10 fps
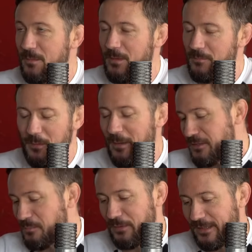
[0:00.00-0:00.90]
I'm
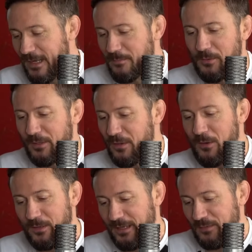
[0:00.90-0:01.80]
actually putting together. I'm doing a
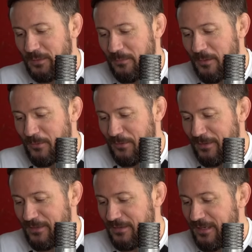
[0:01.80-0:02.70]
talk next week about
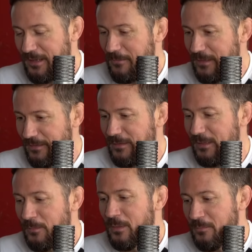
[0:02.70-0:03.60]
motivation, and it's a
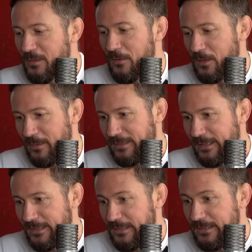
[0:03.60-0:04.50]
little bit of talking about
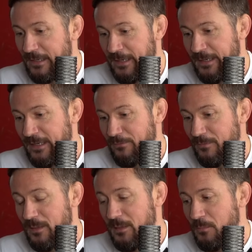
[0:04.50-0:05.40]
that the idea
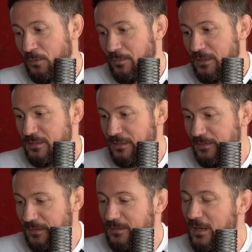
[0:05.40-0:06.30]
of motivation
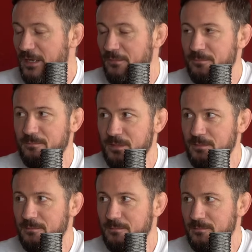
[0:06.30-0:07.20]
is kind of
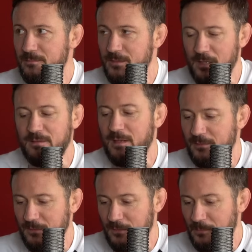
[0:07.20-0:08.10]

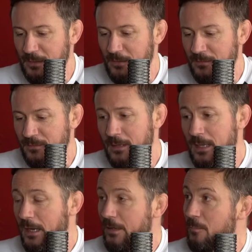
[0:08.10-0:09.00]
nonsensical, because
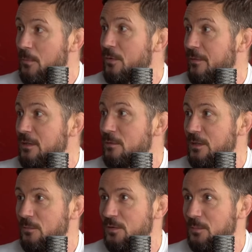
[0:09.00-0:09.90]
I could motivate you
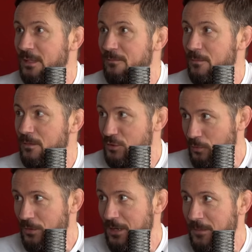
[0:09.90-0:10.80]
to do something
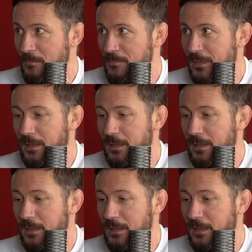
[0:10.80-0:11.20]
short term,